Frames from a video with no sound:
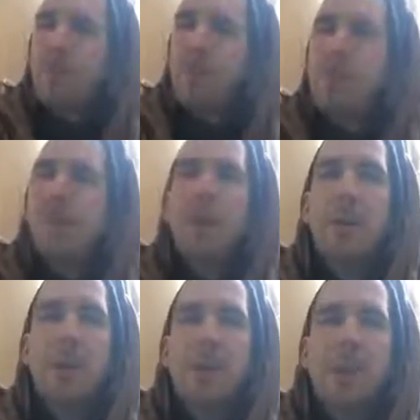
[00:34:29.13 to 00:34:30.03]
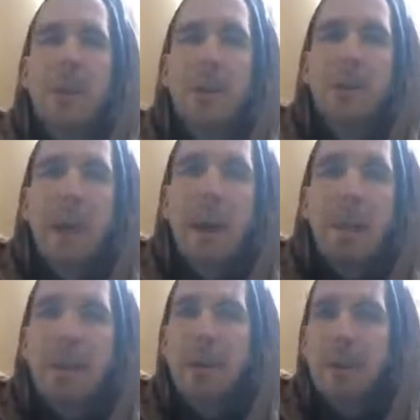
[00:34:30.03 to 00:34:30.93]
Just like Krishna,
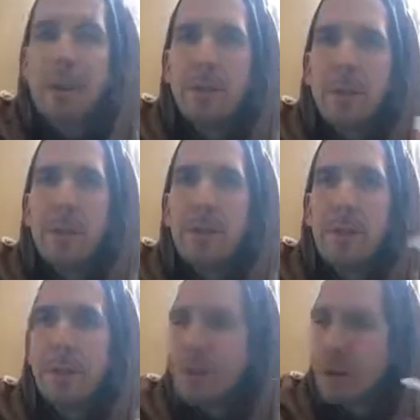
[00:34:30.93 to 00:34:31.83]
right? We were discussing